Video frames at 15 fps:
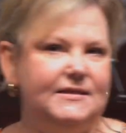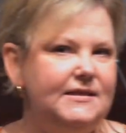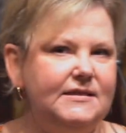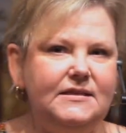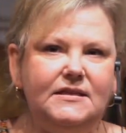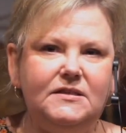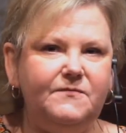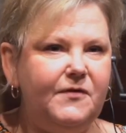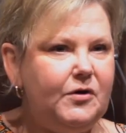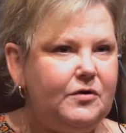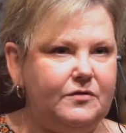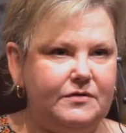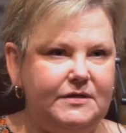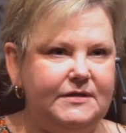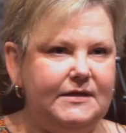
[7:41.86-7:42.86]
This is
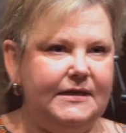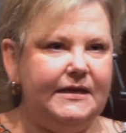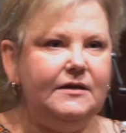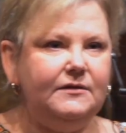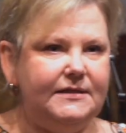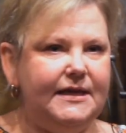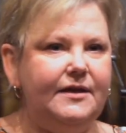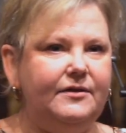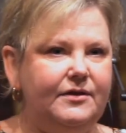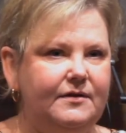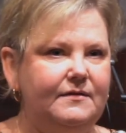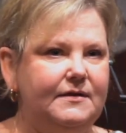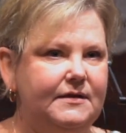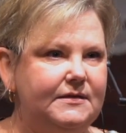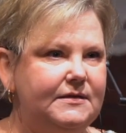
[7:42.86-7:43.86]
first, and he'll tell
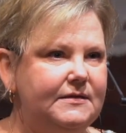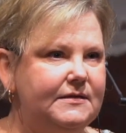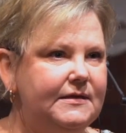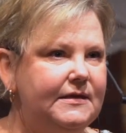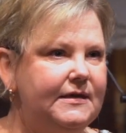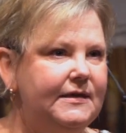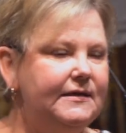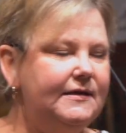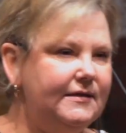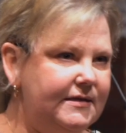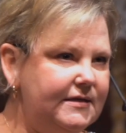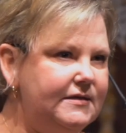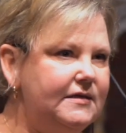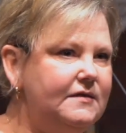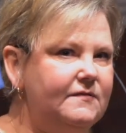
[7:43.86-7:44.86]
you this that
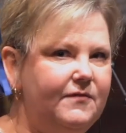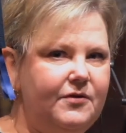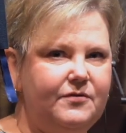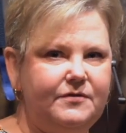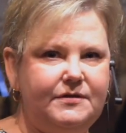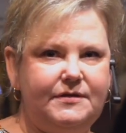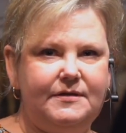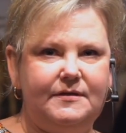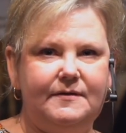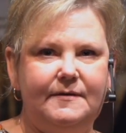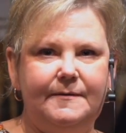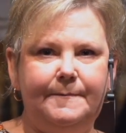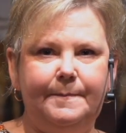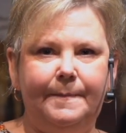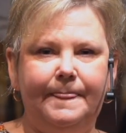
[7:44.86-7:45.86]
this is first.
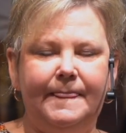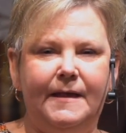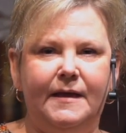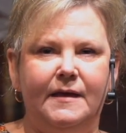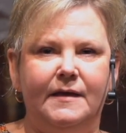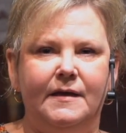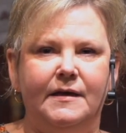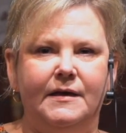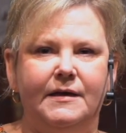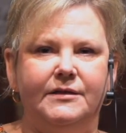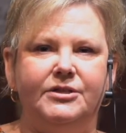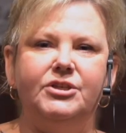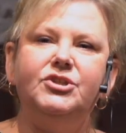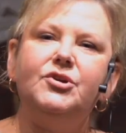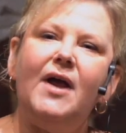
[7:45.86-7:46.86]

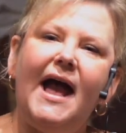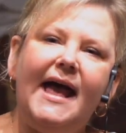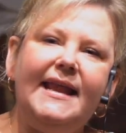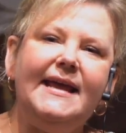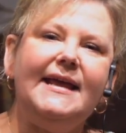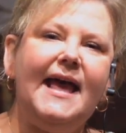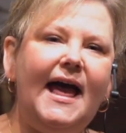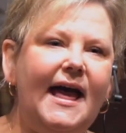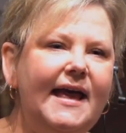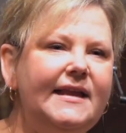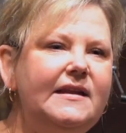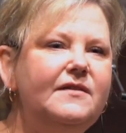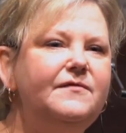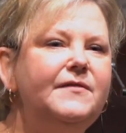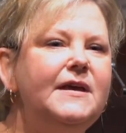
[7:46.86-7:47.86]
To try to
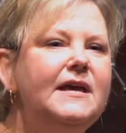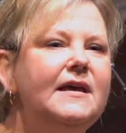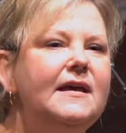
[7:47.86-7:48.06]
kind of